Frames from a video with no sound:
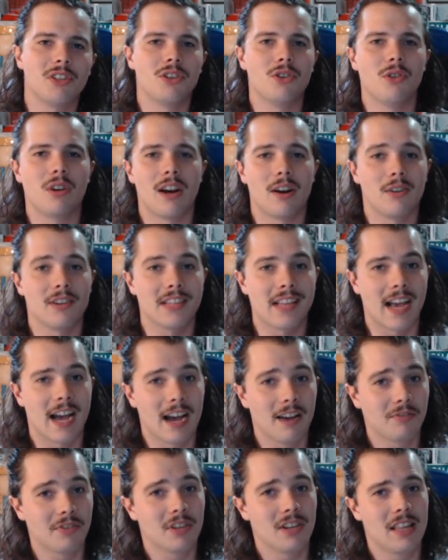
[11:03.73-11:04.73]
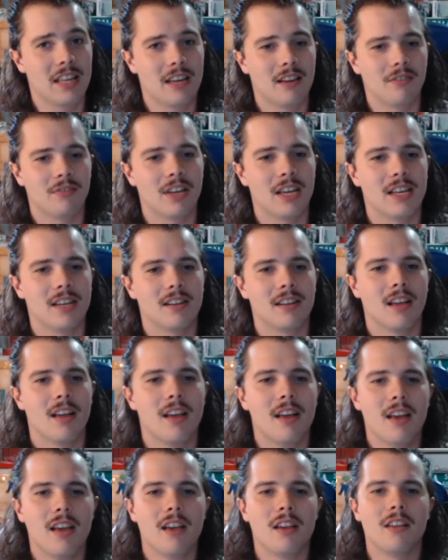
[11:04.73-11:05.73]
2 hours after the event,
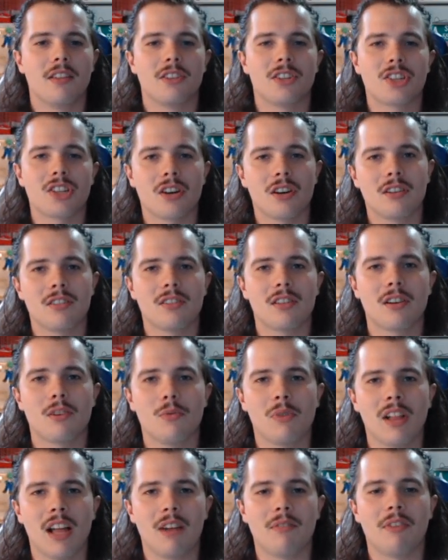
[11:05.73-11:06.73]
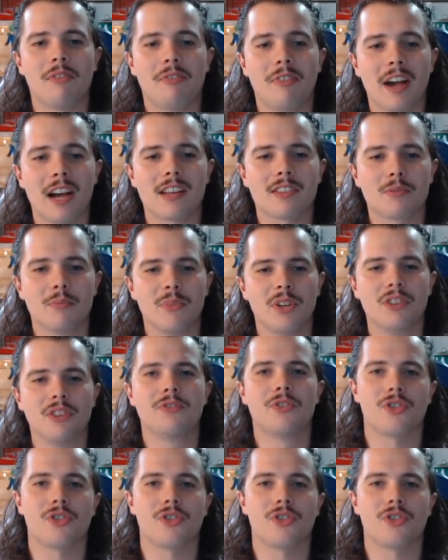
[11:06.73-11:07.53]
the Charizard will have a fast move,